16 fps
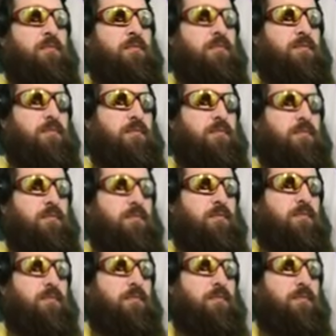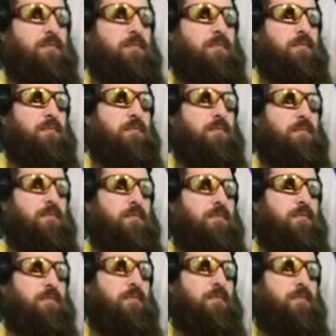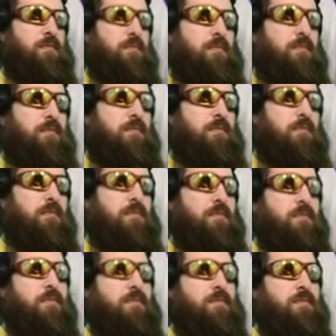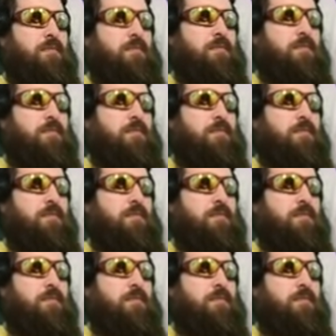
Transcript: This person isn't speaking.